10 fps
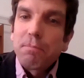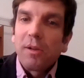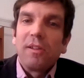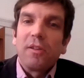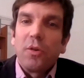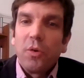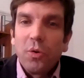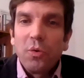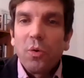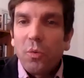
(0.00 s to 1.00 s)
people
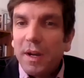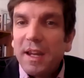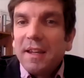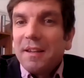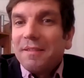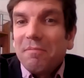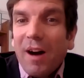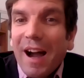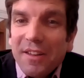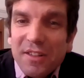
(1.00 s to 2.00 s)
who we
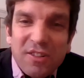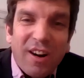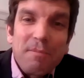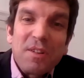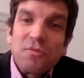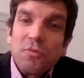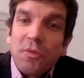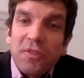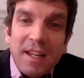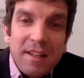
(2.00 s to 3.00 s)
might describe as
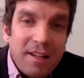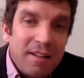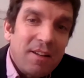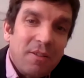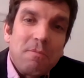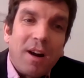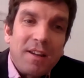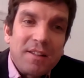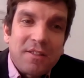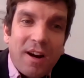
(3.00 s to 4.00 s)
Ruthenian, we
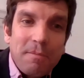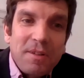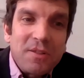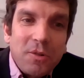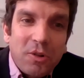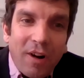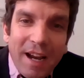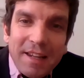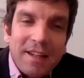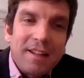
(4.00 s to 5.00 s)
might describe as
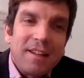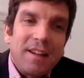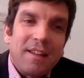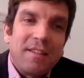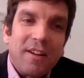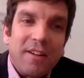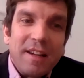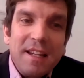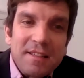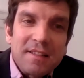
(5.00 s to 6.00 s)
Ukrainian.
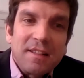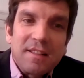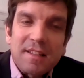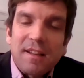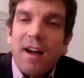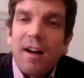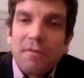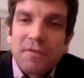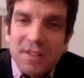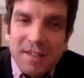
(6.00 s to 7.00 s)
They're Eastern
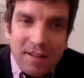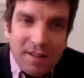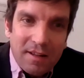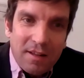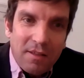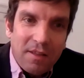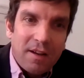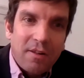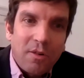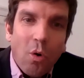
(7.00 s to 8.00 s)
Slavs, uh,
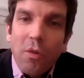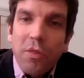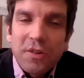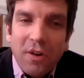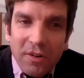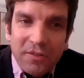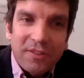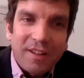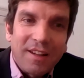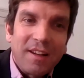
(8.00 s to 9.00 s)
they're
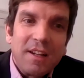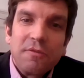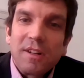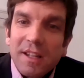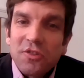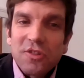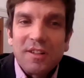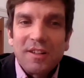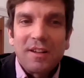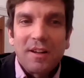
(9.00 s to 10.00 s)
Orthodox uh, in
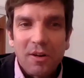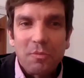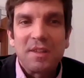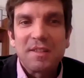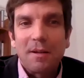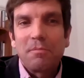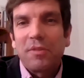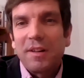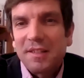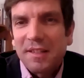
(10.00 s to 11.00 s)
religion, uh, with some
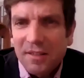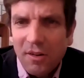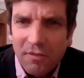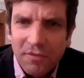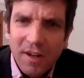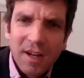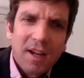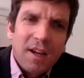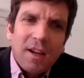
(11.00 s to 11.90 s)
presence of